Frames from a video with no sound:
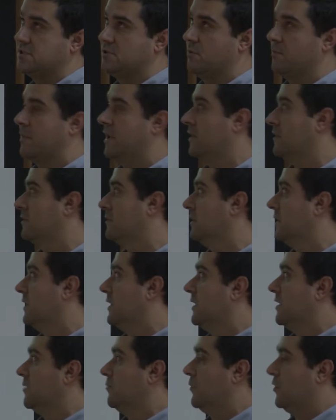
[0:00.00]
domain
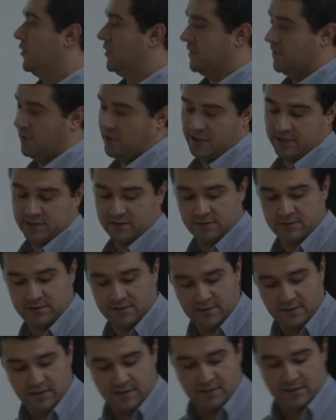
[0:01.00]
model,
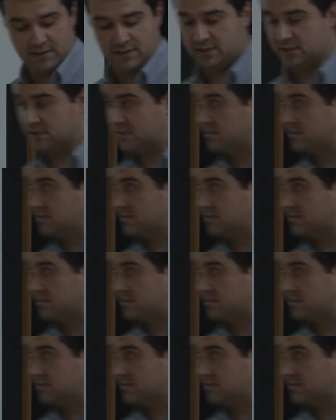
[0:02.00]
and